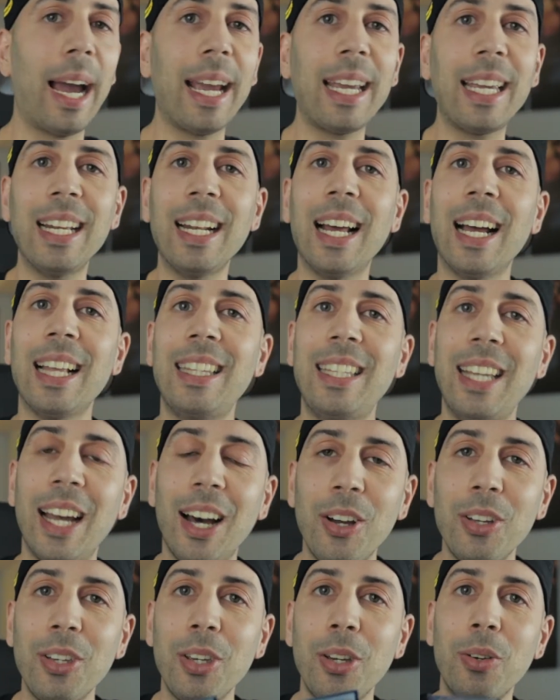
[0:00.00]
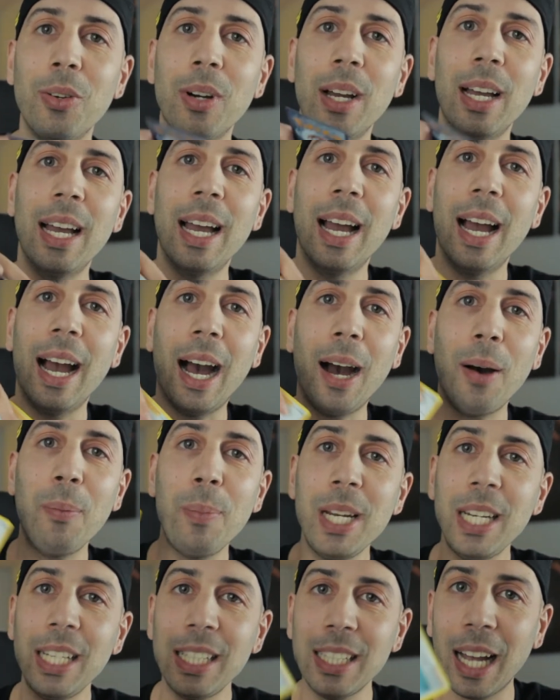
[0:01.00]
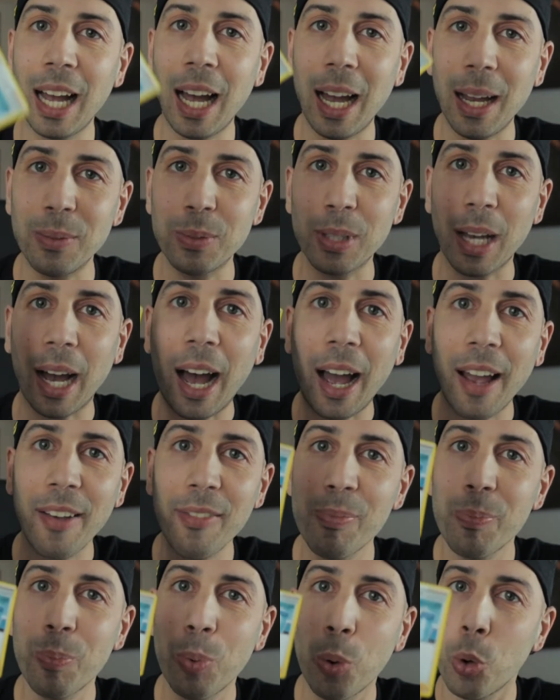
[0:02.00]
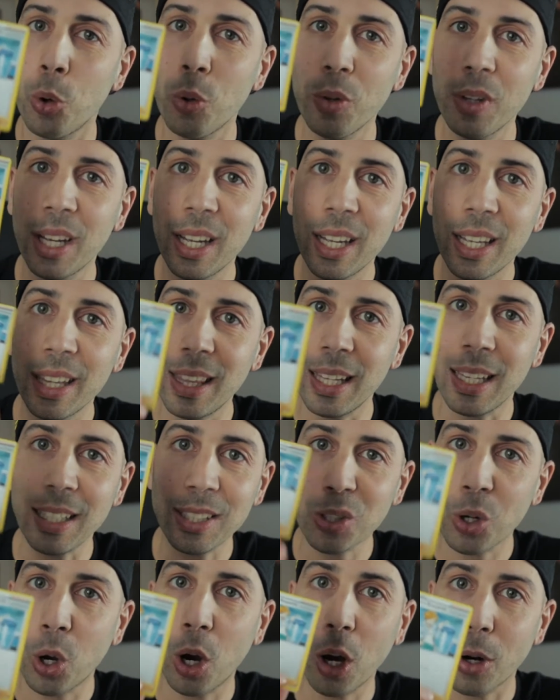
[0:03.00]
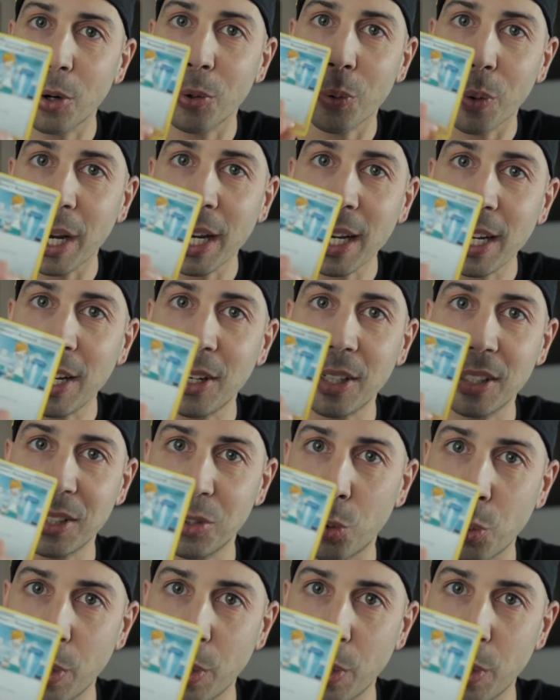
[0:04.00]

I cannot tell you how many times I've pulled this card right here as a